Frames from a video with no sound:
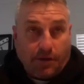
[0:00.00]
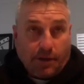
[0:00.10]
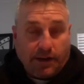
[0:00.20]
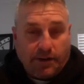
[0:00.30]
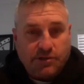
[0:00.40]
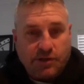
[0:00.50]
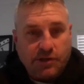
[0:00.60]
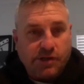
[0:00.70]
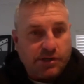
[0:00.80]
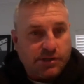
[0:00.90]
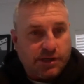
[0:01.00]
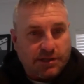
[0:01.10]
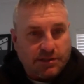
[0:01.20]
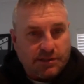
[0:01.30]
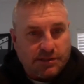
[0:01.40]
well, our association
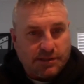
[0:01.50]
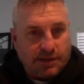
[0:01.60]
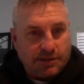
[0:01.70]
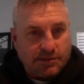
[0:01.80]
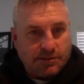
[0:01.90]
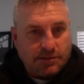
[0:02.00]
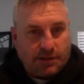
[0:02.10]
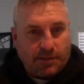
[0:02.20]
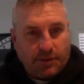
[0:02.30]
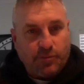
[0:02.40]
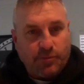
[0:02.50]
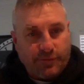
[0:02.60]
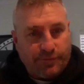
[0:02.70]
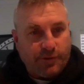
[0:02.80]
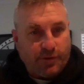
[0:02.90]
actually starts um, a little
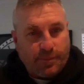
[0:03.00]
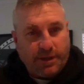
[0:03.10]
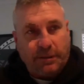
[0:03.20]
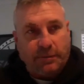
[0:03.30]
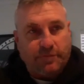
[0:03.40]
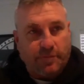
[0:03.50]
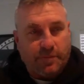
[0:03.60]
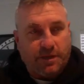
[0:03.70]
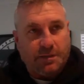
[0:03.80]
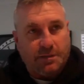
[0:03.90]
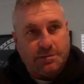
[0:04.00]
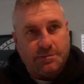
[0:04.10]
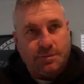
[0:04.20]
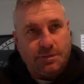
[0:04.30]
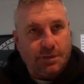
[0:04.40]
bit further back from that,
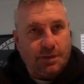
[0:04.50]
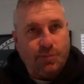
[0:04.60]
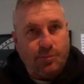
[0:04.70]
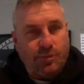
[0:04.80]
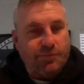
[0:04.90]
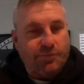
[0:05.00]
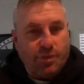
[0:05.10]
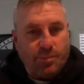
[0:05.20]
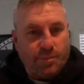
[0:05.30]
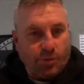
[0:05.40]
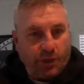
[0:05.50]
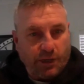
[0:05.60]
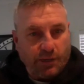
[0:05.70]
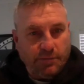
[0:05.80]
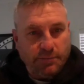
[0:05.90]
Ellis. We uh, we both grew up in
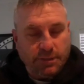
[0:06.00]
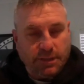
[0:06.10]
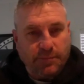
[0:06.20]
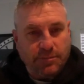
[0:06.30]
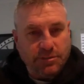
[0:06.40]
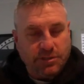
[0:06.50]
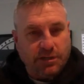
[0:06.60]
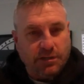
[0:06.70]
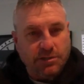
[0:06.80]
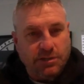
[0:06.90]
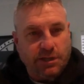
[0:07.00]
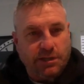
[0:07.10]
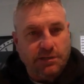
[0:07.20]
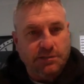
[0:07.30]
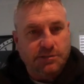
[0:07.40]
Whyalla um, as young as
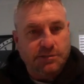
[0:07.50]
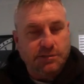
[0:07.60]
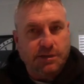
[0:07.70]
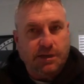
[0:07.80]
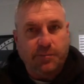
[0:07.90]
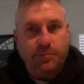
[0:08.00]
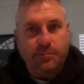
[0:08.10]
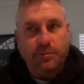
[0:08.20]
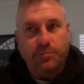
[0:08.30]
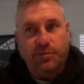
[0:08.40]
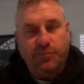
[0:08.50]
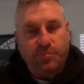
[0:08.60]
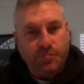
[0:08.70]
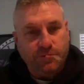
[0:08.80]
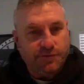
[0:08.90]
young kids, um, and
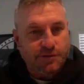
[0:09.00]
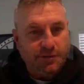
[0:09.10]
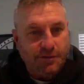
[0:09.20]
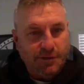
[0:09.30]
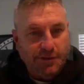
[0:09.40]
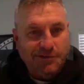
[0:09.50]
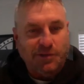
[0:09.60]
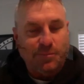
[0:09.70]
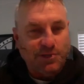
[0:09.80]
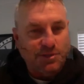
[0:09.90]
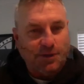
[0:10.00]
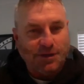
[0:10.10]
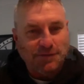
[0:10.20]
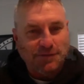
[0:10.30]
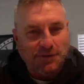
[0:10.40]
both moved to, to the big
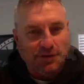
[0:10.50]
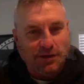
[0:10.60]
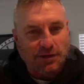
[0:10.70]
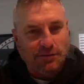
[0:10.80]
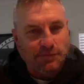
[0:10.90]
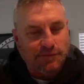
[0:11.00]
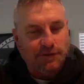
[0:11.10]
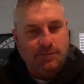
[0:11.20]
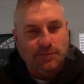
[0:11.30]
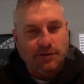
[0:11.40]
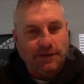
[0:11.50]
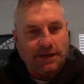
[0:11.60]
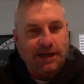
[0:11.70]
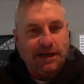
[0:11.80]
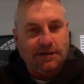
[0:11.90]
smoke, if you like, of um, of
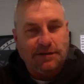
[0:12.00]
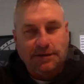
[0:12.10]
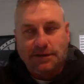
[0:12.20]
Adelaide, and